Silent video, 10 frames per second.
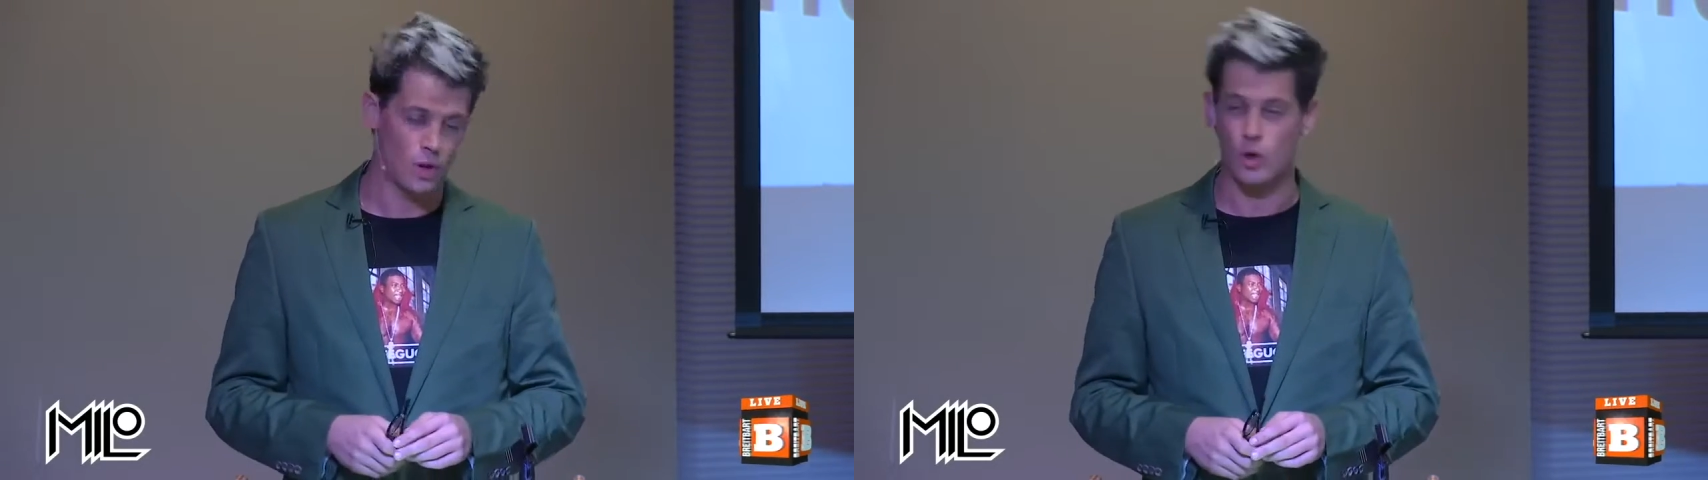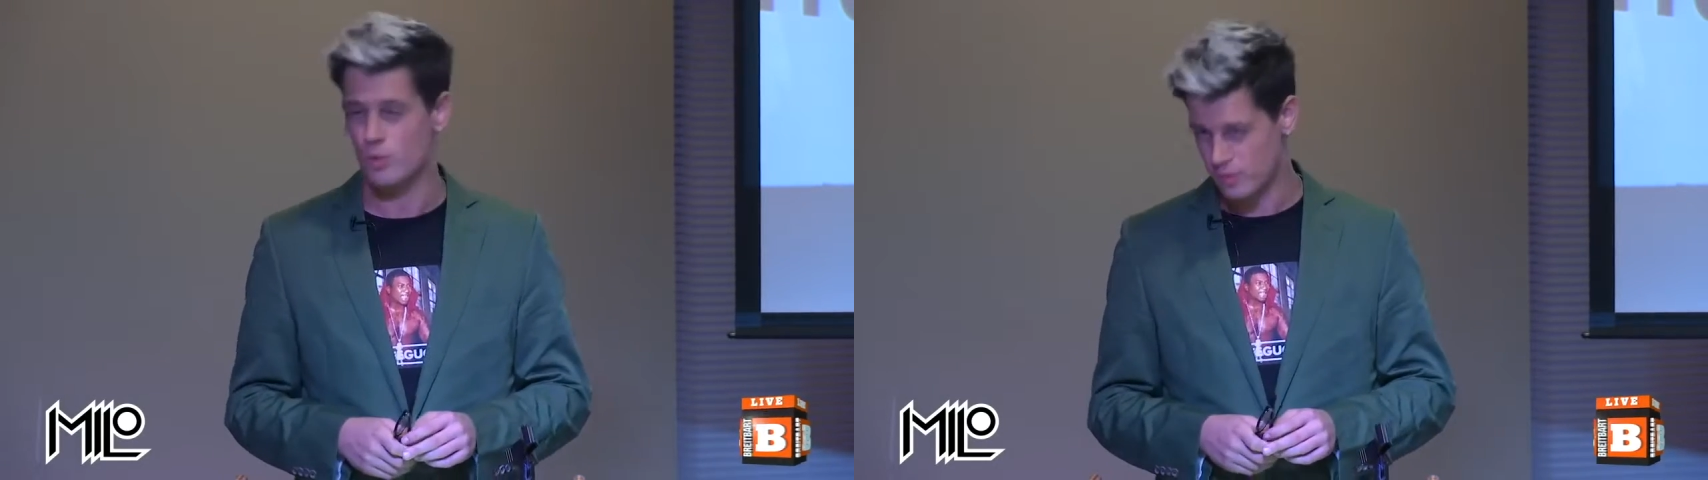
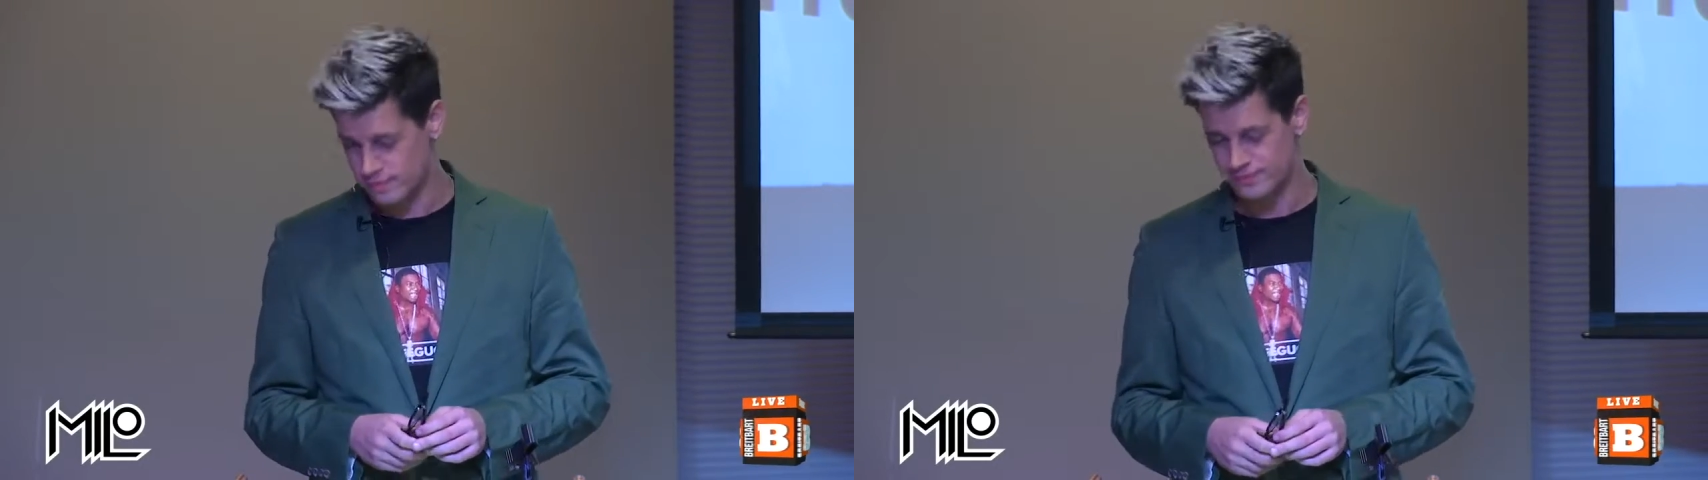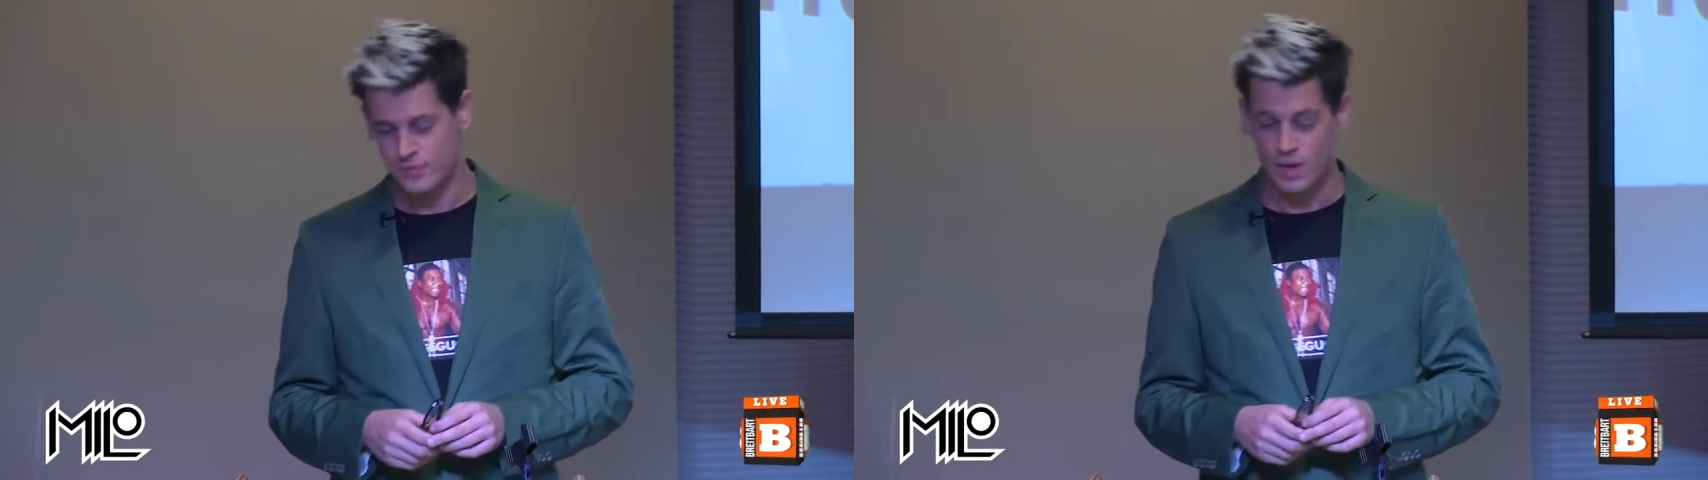Got a
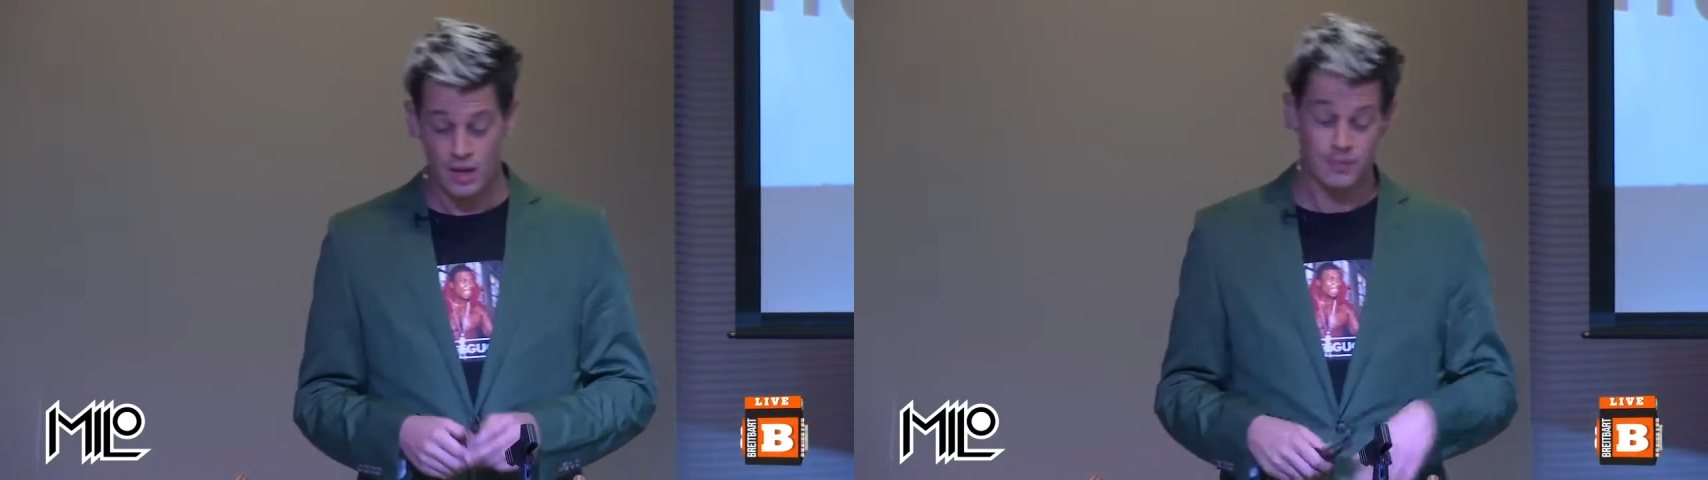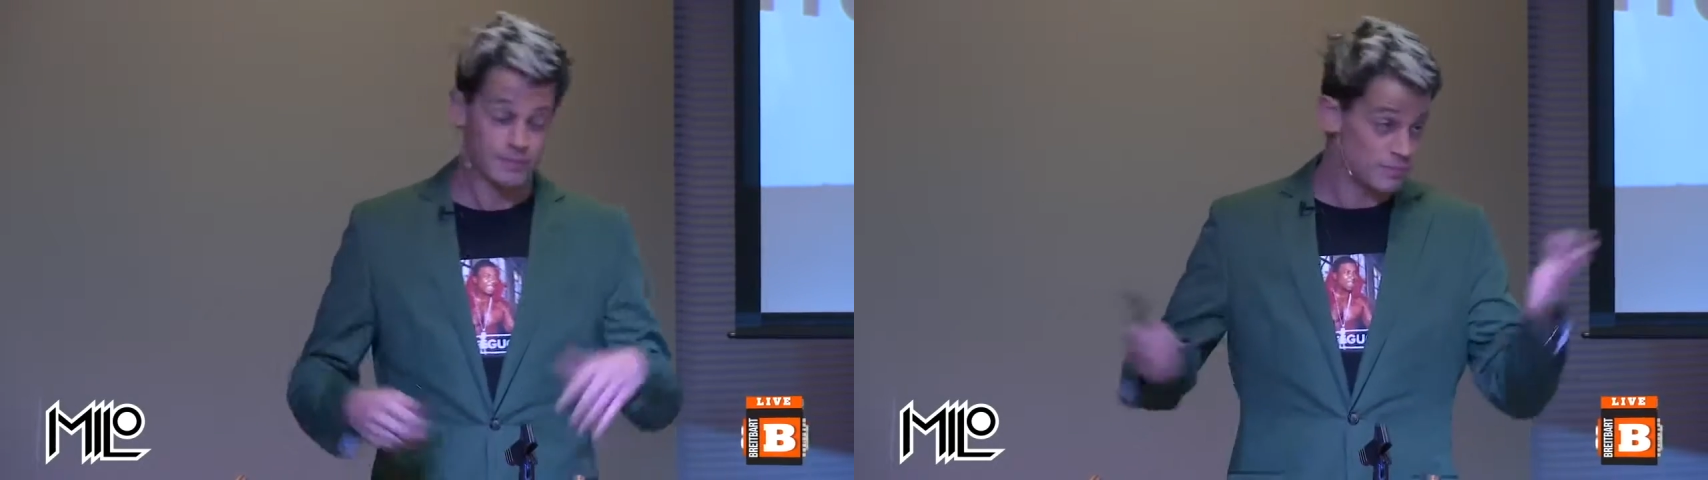
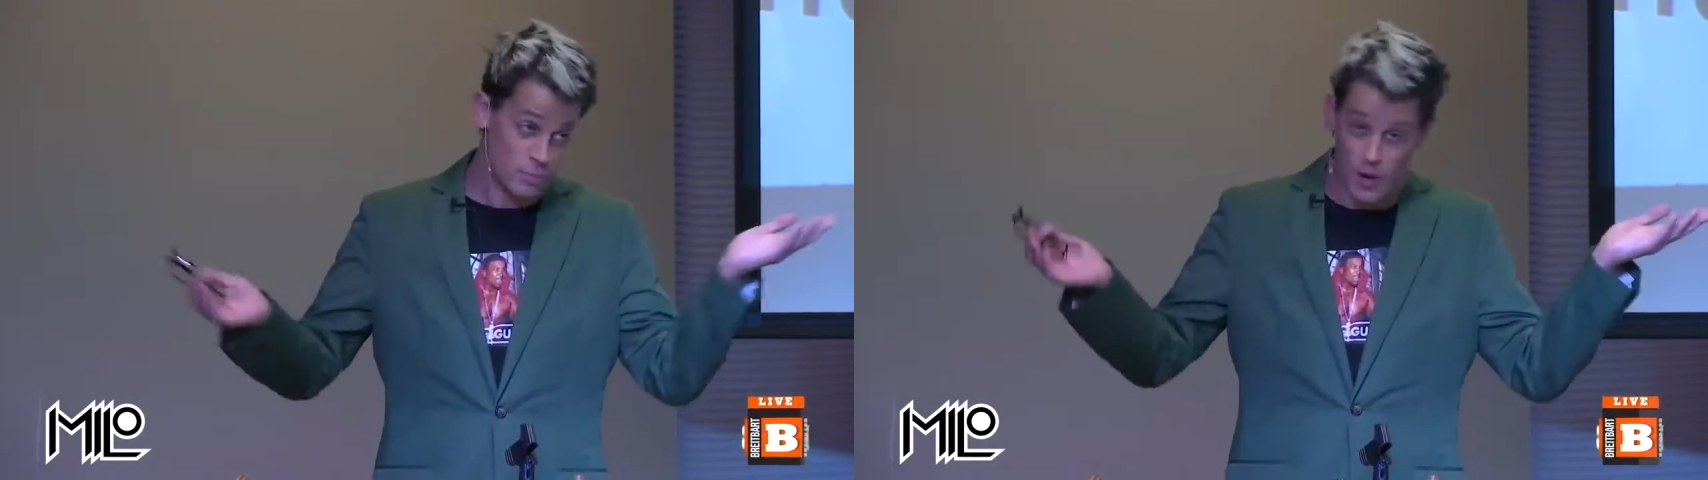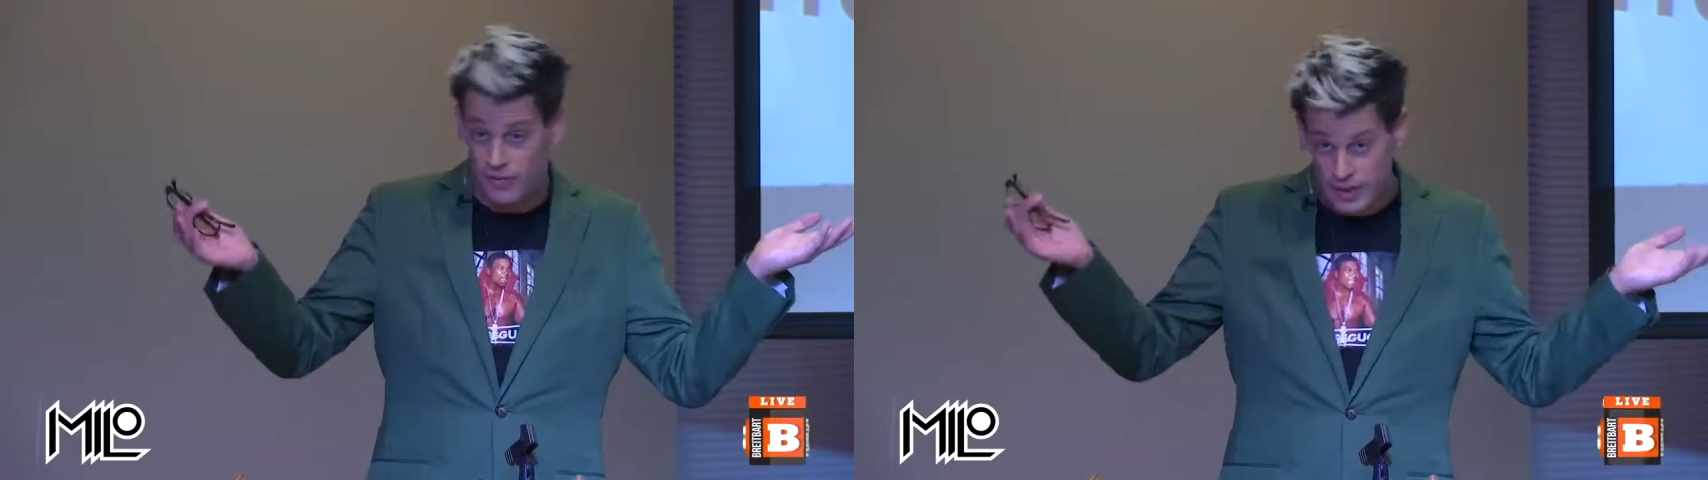
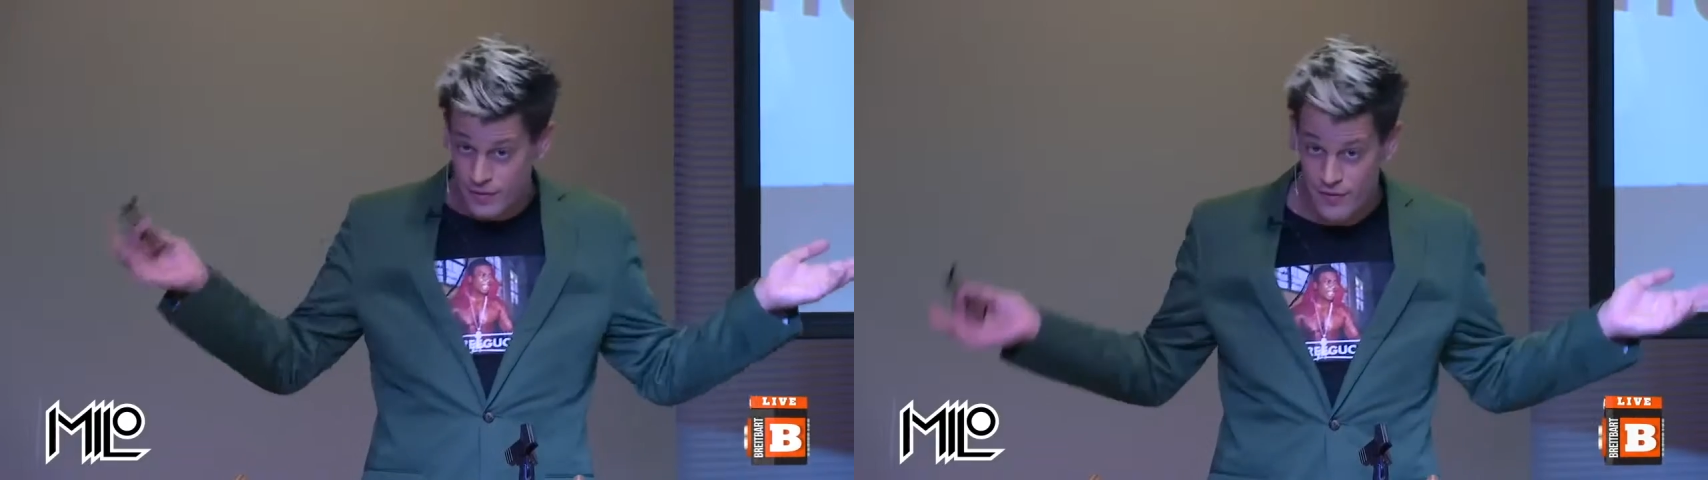perfectly